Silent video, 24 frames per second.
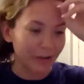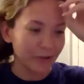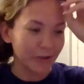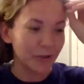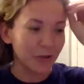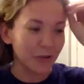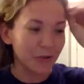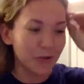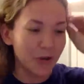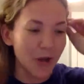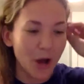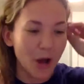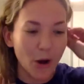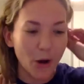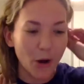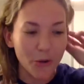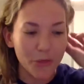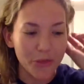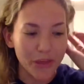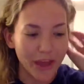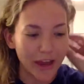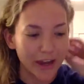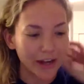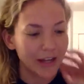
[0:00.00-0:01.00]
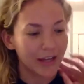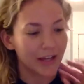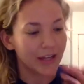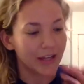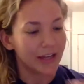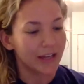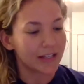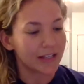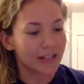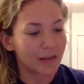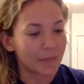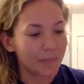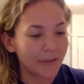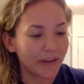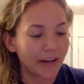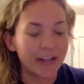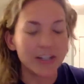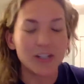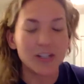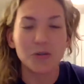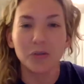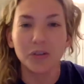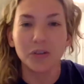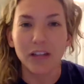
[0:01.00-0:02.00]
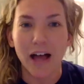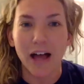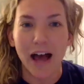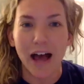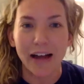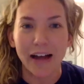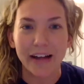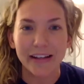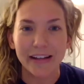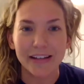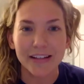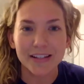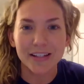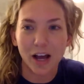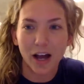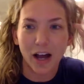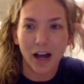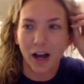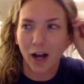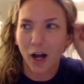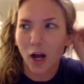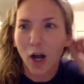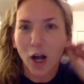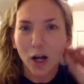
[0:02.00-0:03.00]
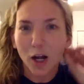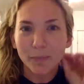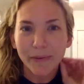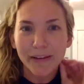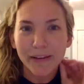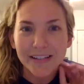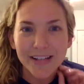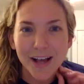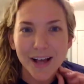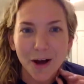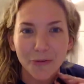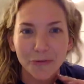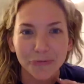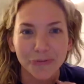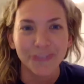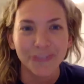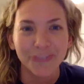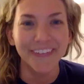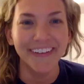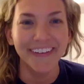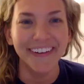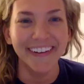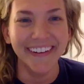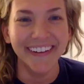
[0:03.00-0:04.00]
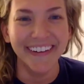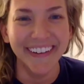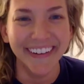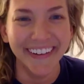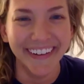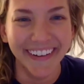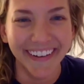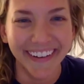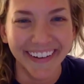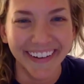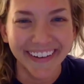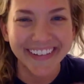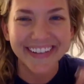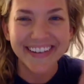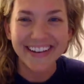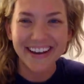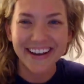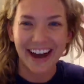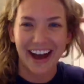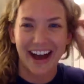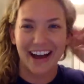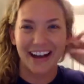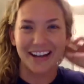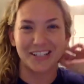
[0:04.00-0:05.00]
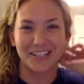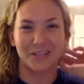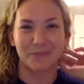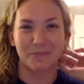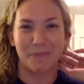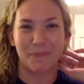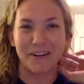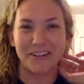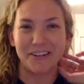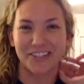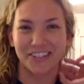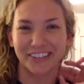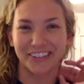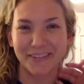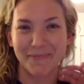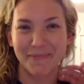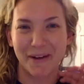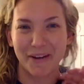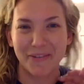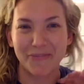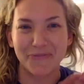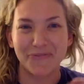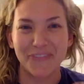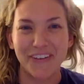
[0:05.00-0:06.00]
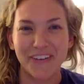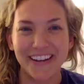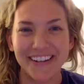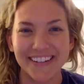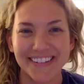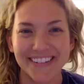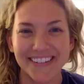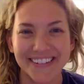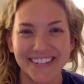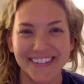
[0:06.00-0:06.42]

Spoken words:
you know that something I do a lot is hurt myself, especially my feet.